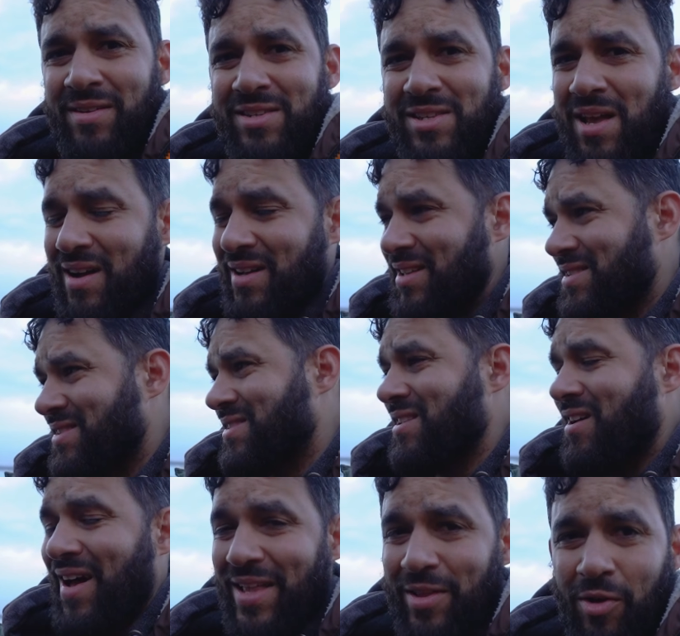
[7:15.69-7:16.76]
So I'm going to
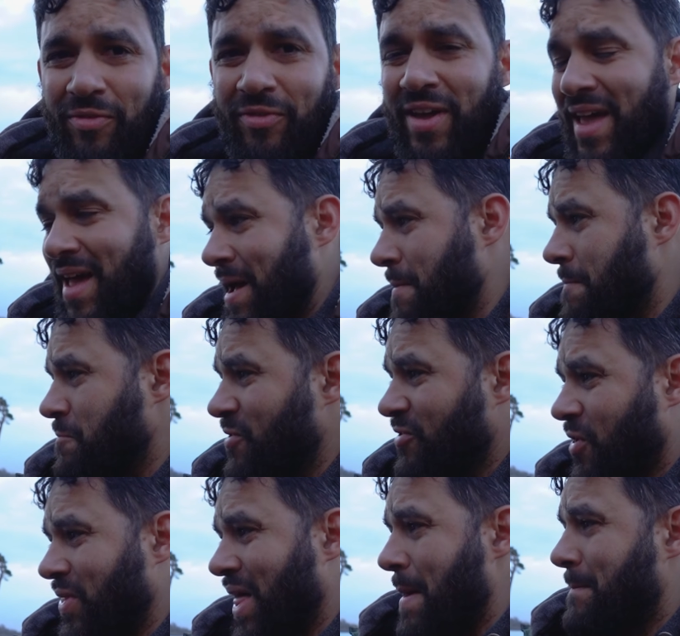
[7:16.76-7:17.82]
sign off here. We've
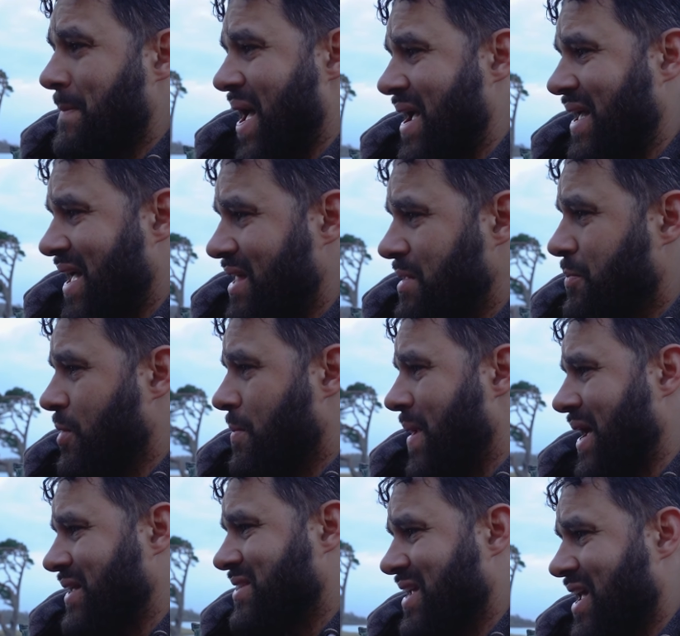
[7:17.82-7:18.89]
got that back end put
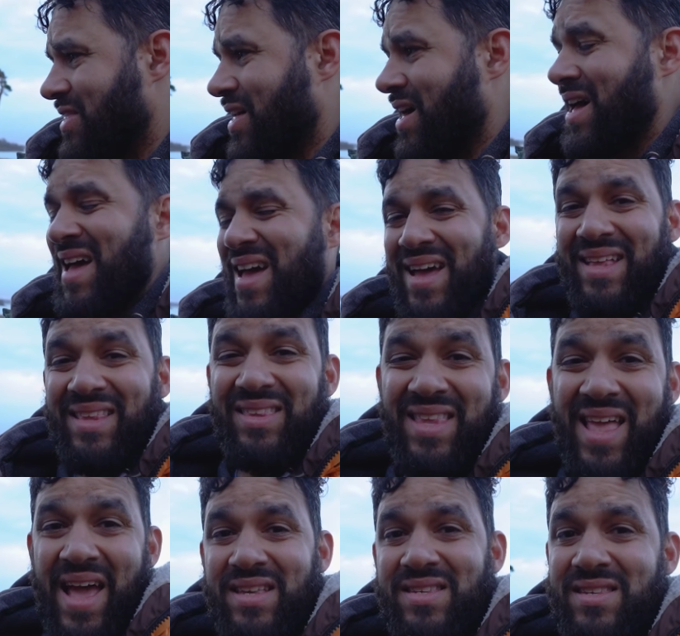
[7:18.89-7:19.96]
back together.
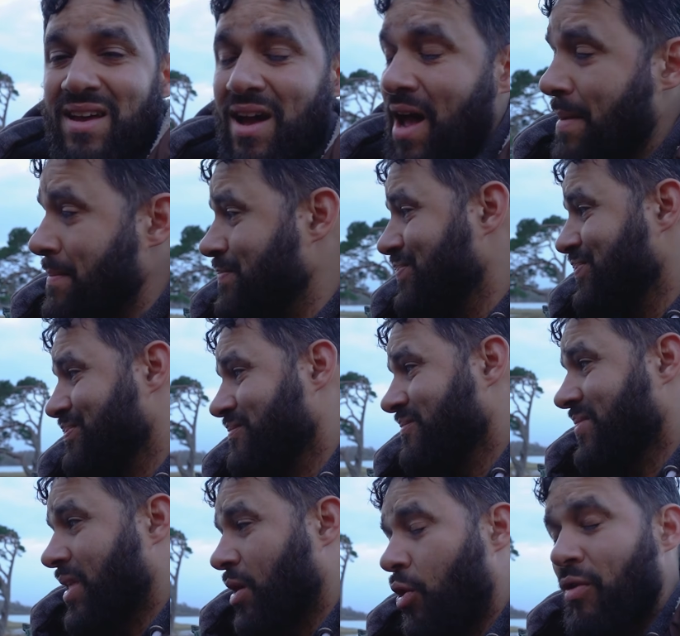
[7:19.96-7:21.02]
Next time,
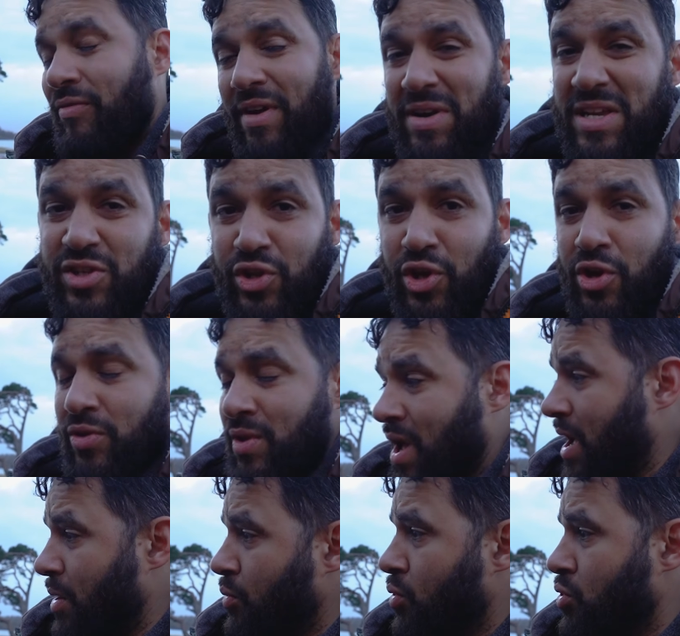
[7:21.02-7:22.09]
or very soon,
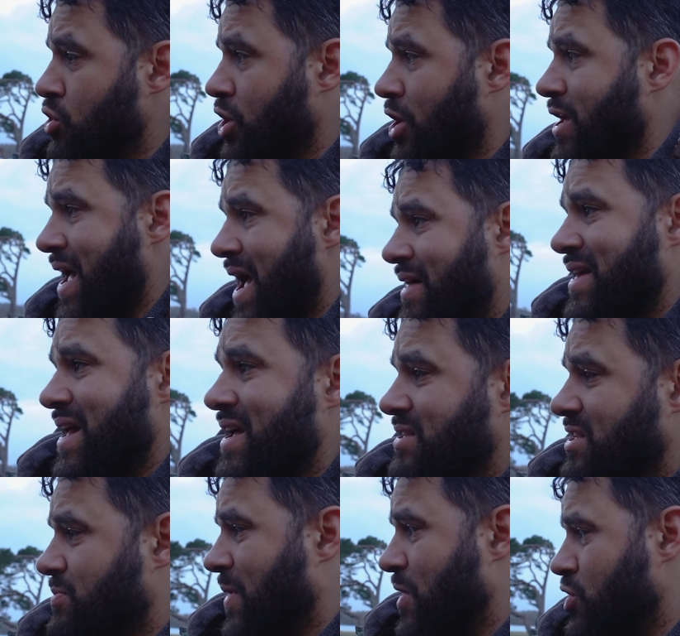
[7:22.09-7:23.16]
I will show you how the air
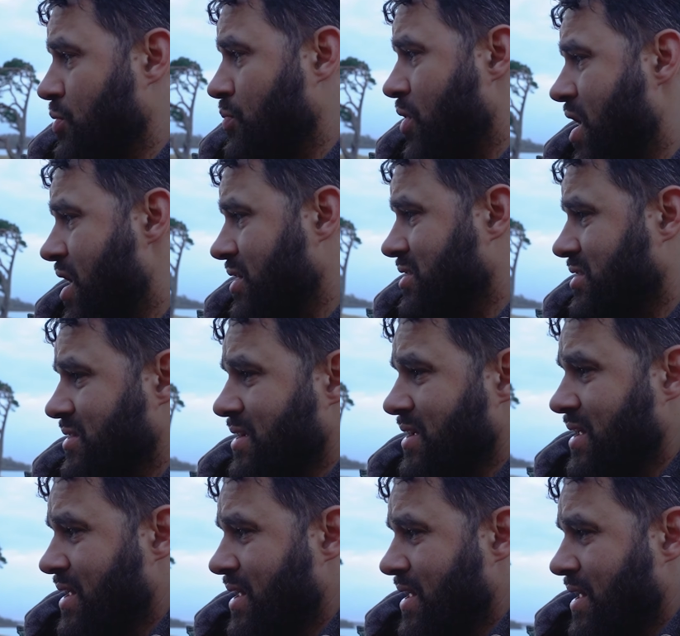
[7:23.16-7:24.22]
suspension works.
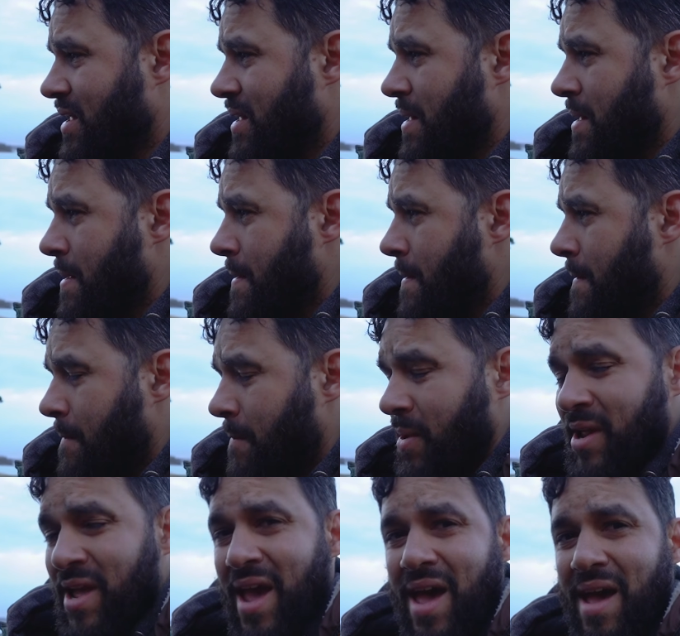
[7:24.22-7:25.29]

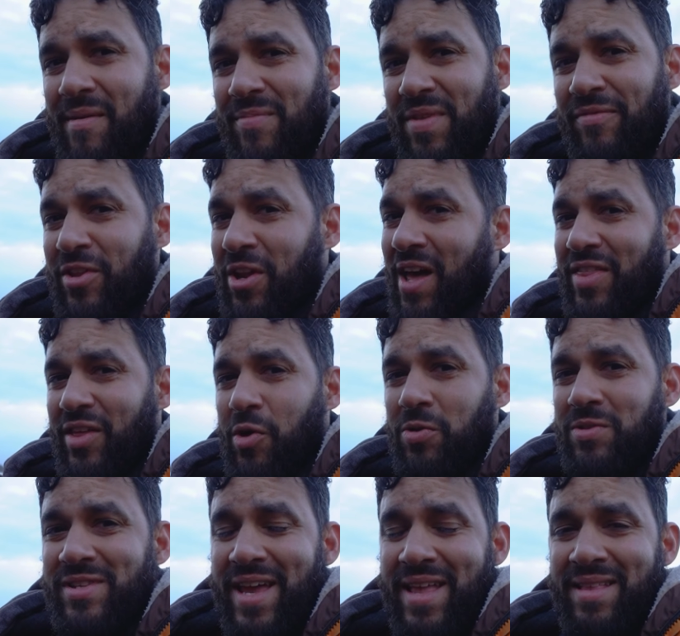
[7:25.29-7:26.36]
But yeah, if you like the
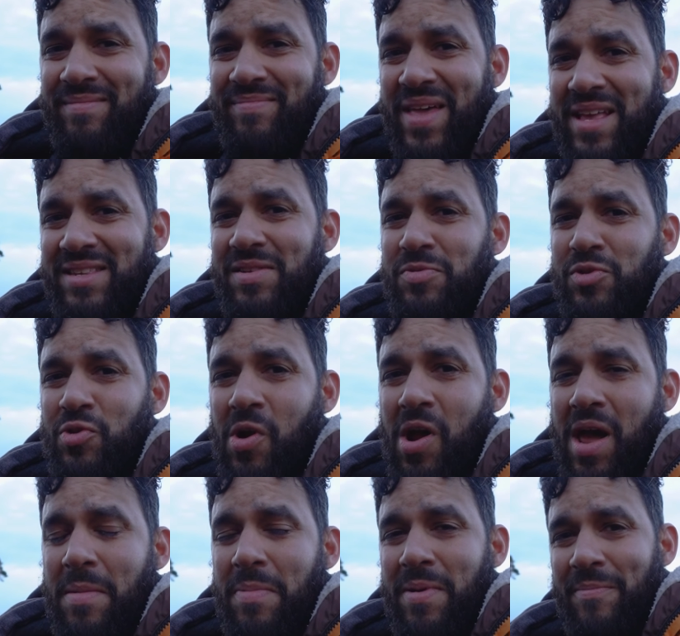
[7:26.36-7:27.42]
content, hit
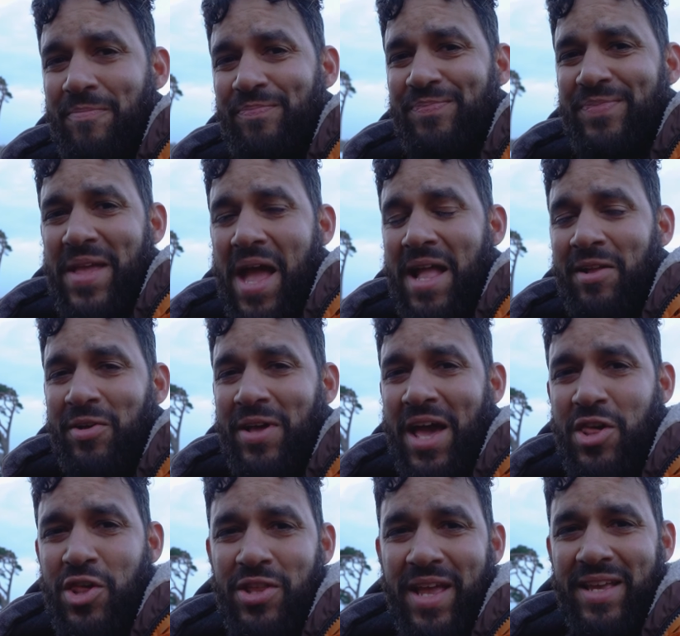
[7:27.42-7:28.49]
subscribe, and I'll
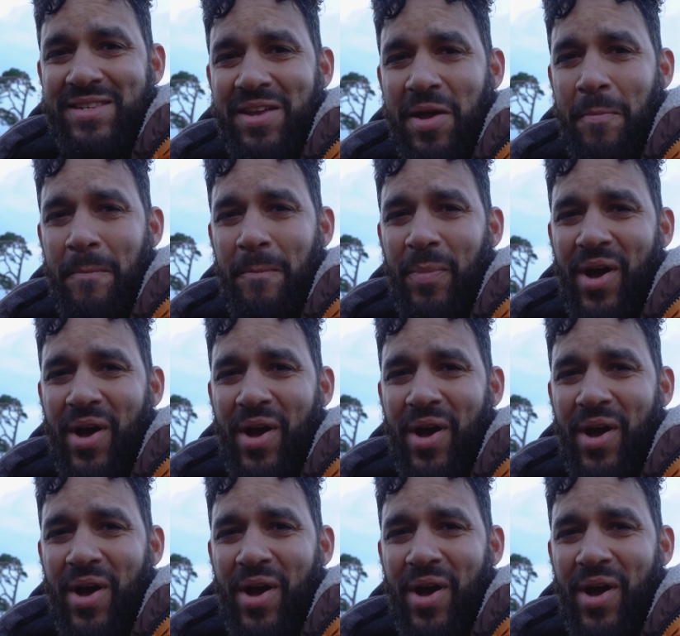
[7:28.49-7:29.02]
catch you next time.